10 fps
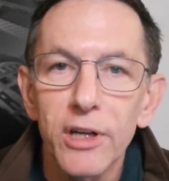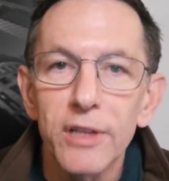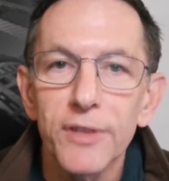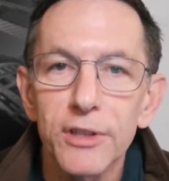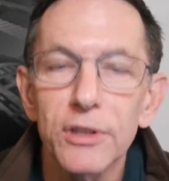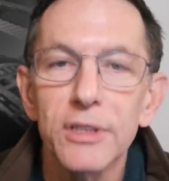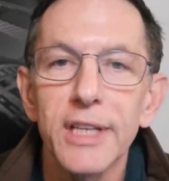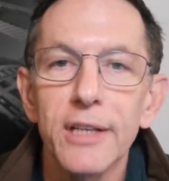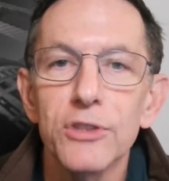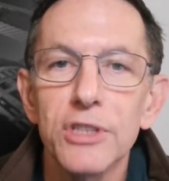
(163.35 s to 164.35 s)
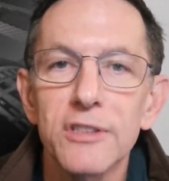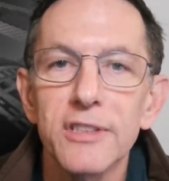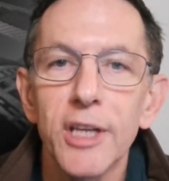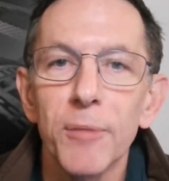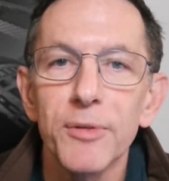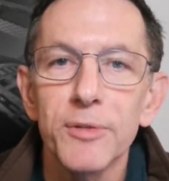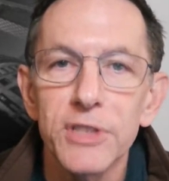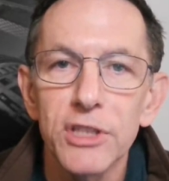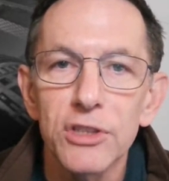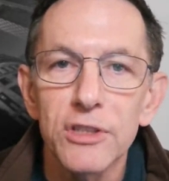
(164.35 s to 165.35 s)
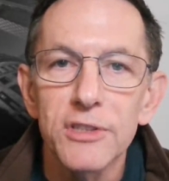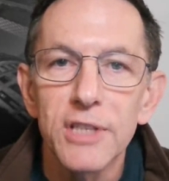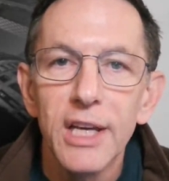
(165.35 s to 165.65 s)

artificial intelligence to help the physicians